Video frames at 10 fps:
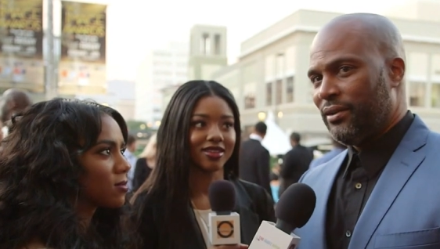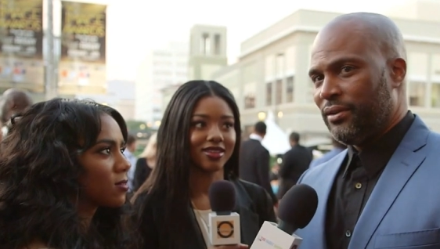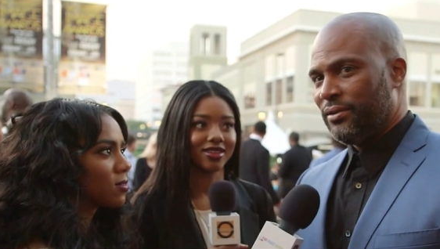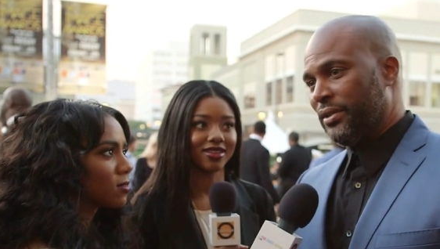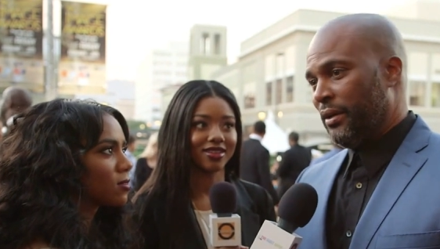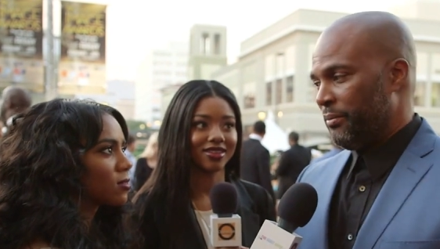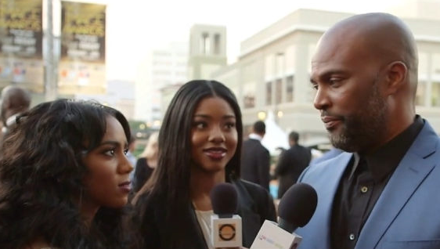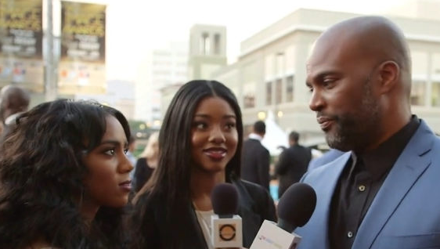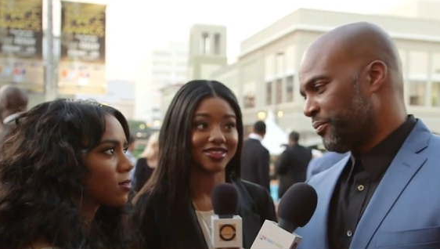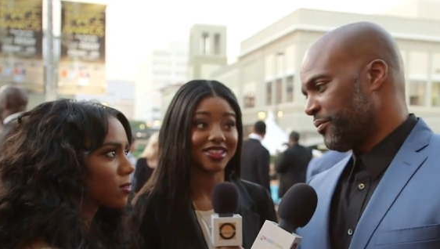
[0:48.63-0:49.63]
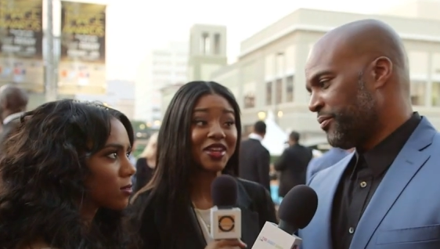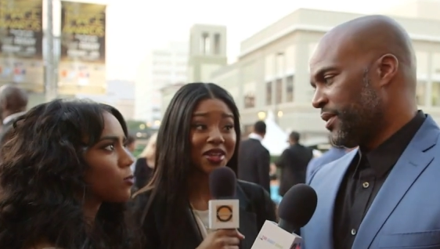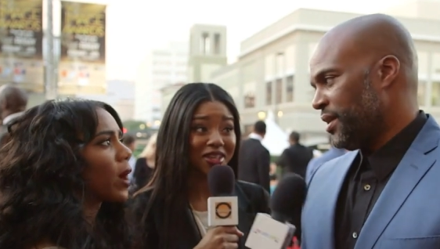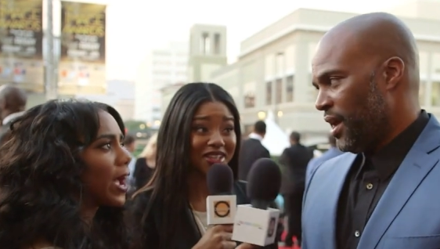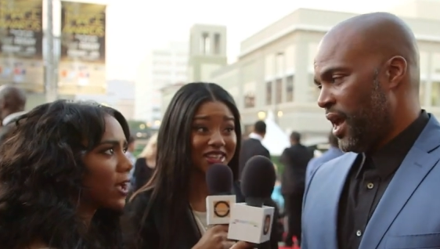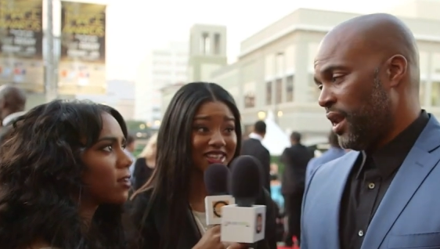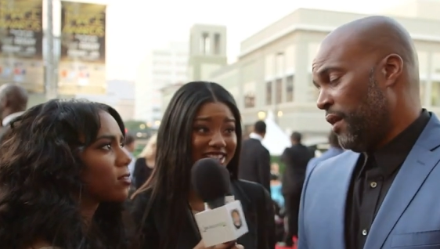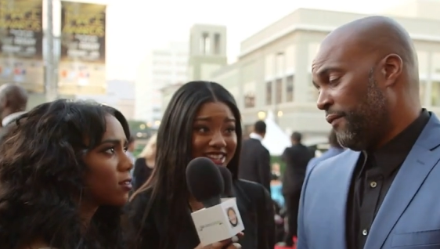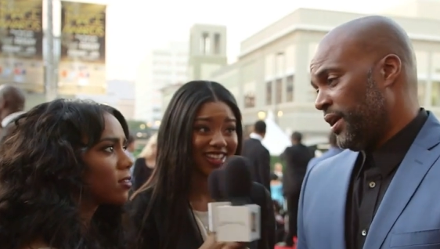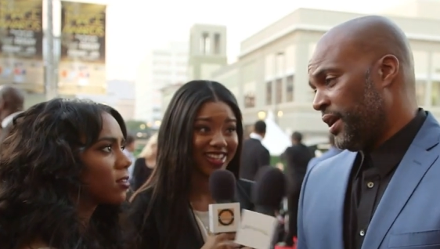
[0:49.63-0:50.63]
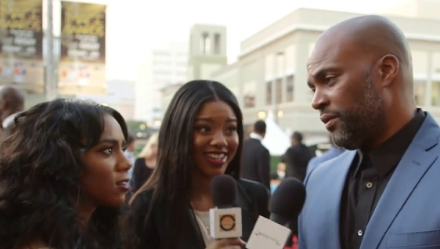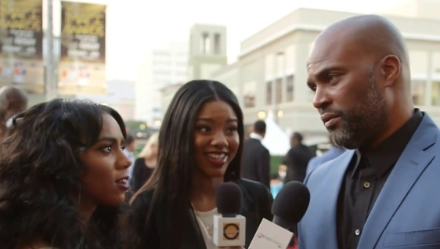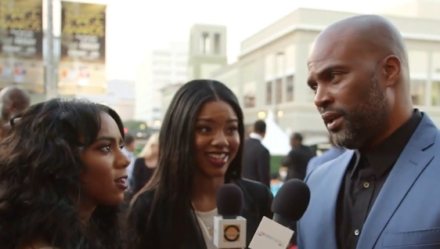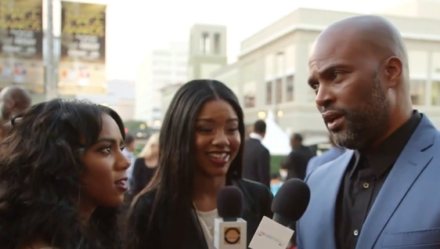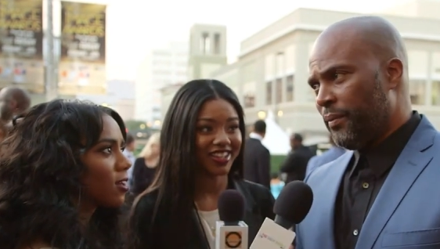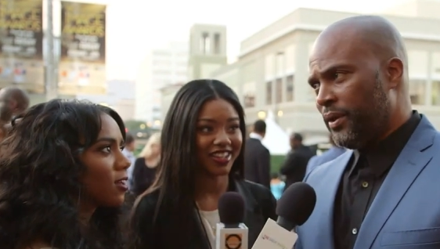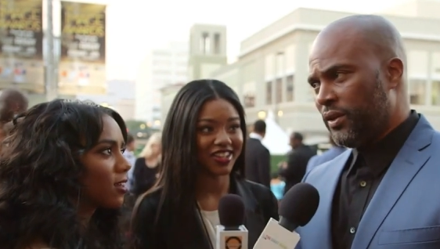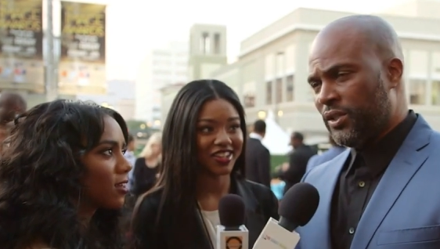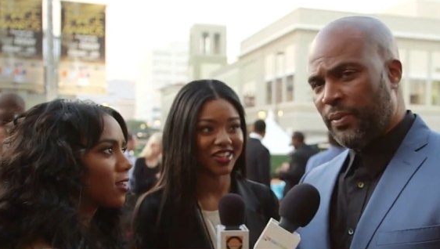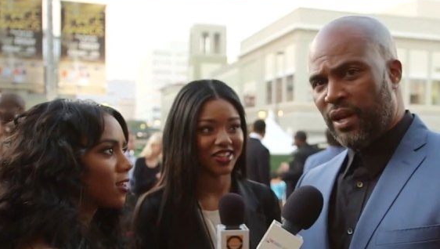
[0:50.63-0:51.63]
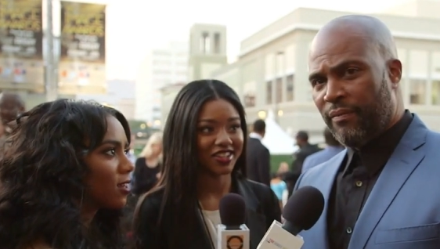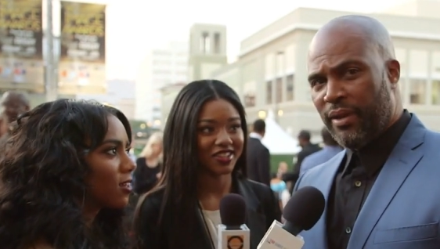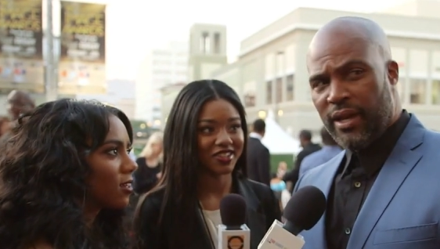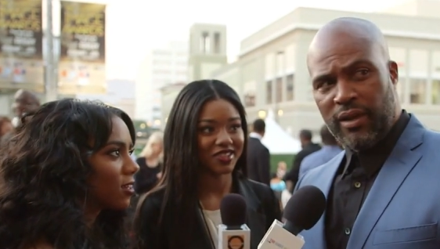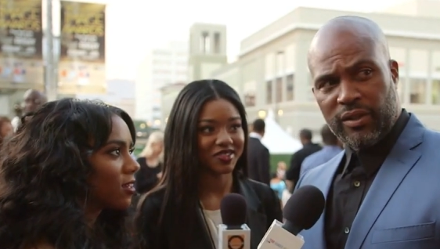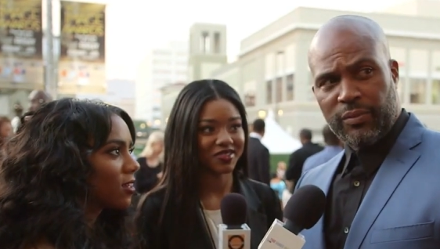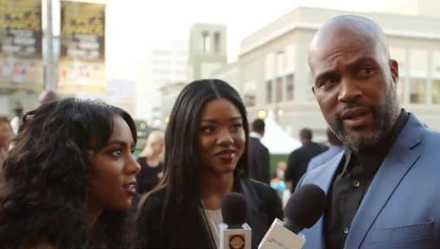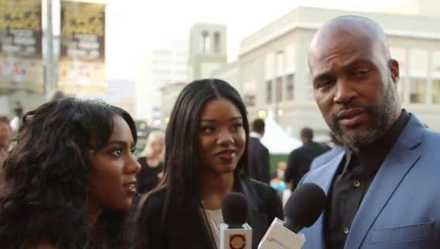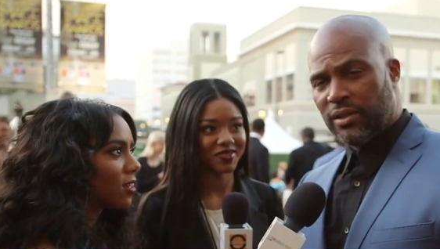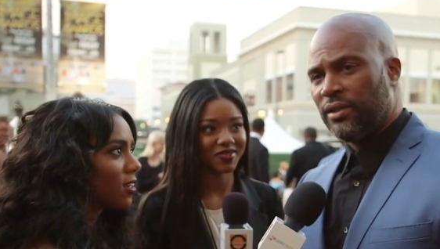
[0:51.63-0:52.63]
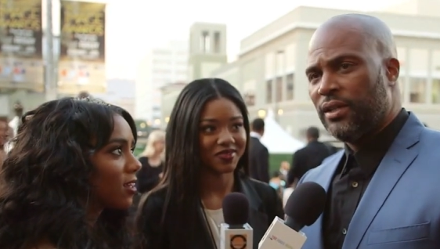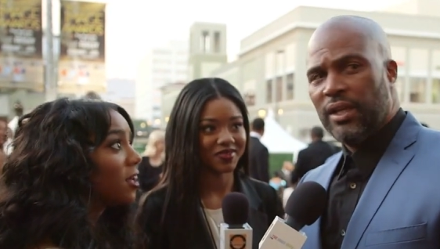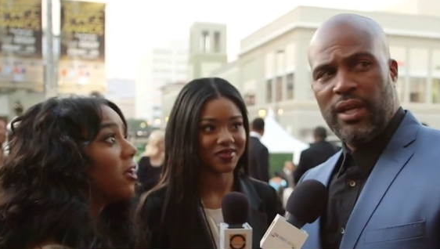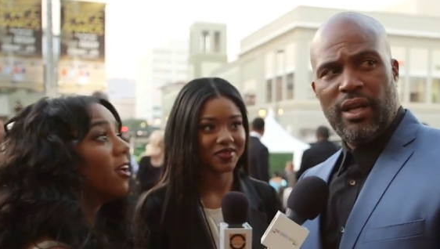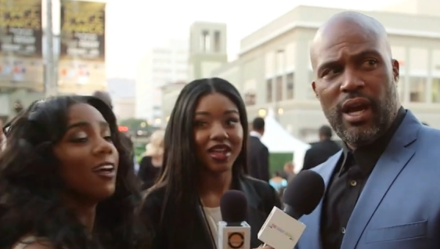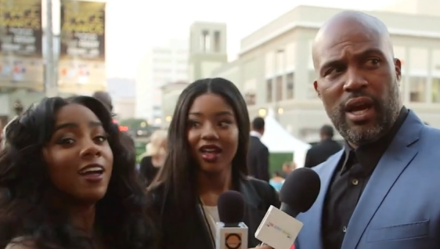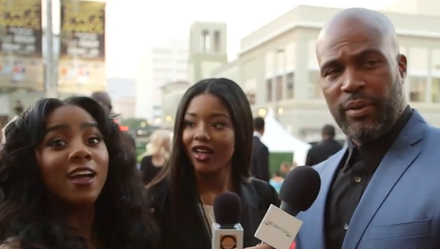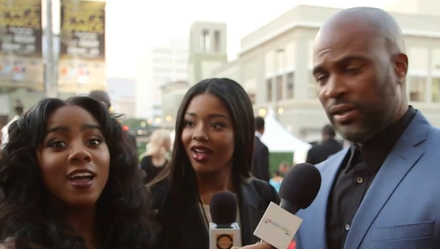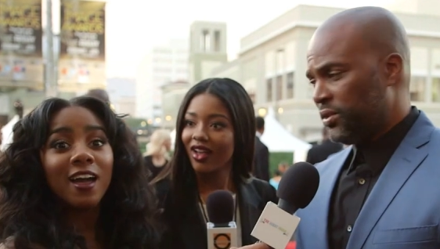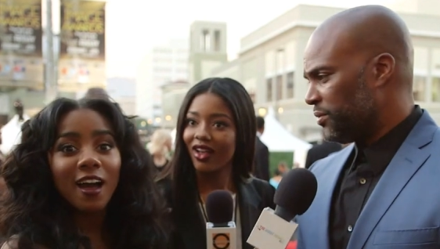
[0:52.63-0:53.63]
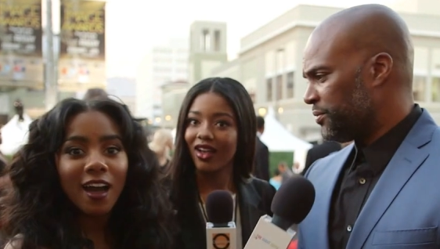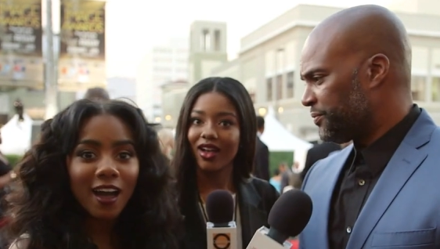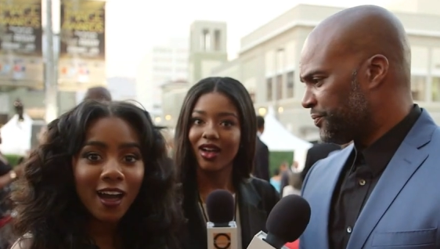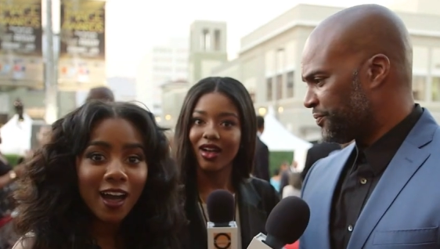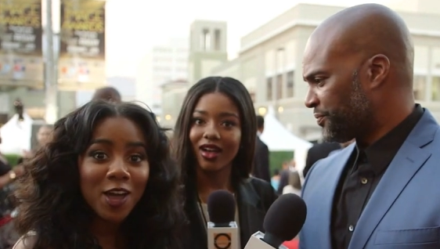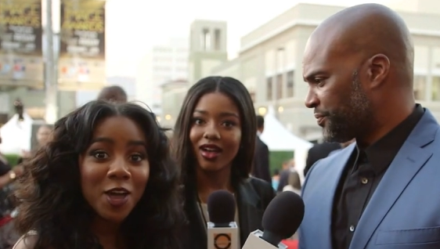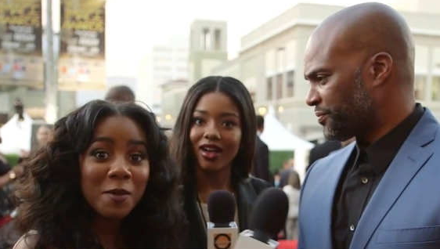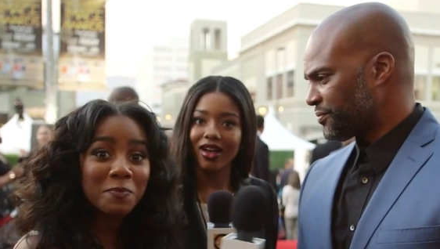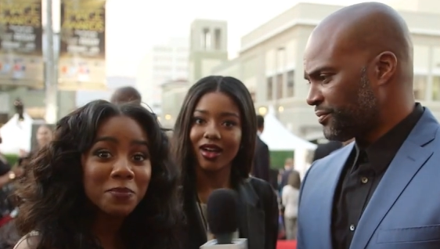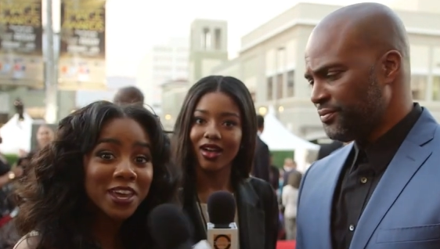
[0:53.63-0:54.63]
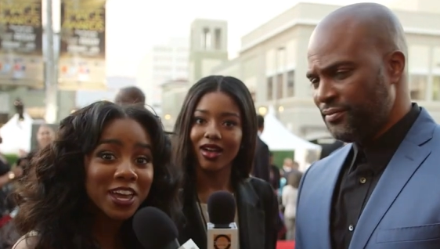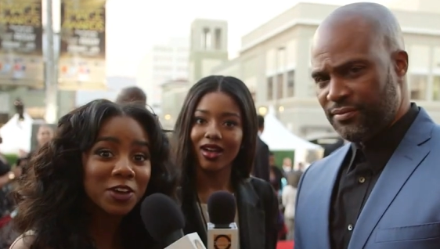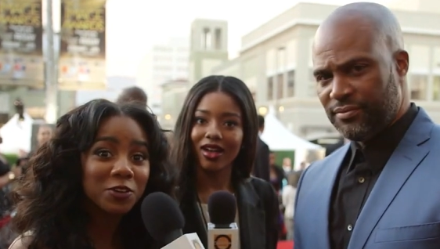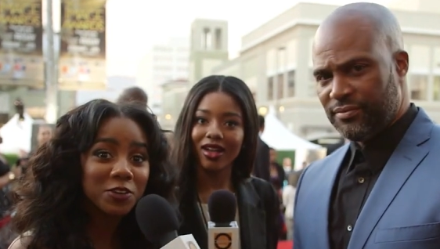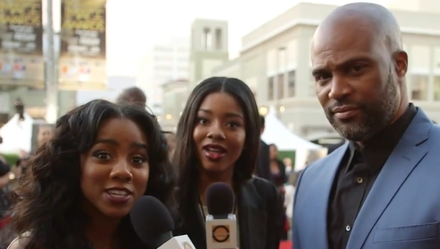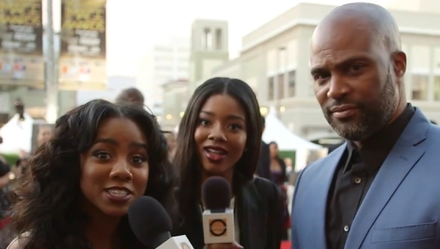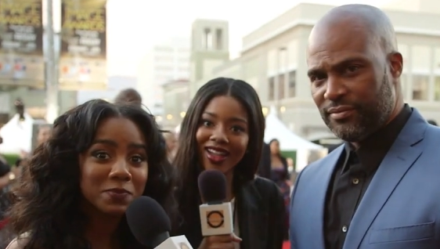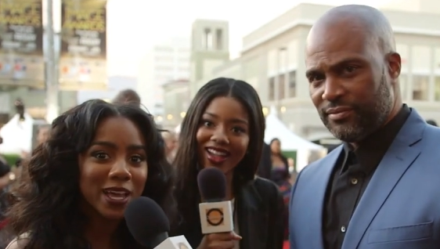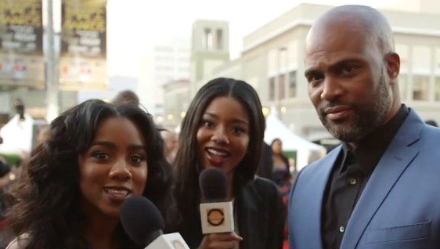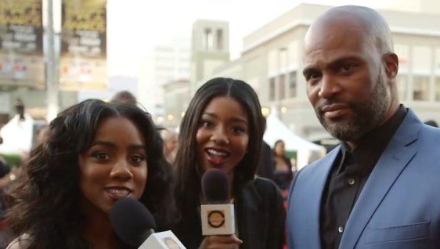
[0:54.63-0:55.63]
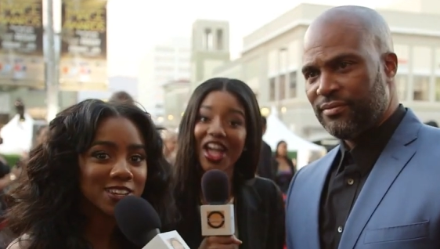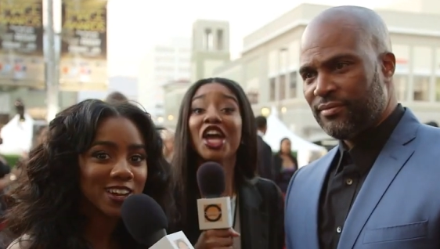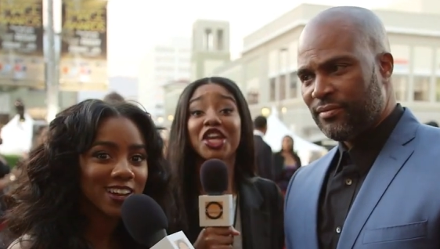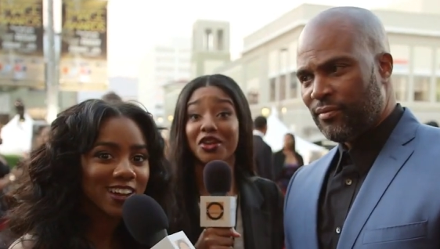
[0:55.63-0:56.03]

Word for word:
Speaker 1: a little something. Right. and hopefully, you know, we'll be doing a spinoff being Chris Spencer uh, pretty soon
Speaker 2: being Chris Spencer.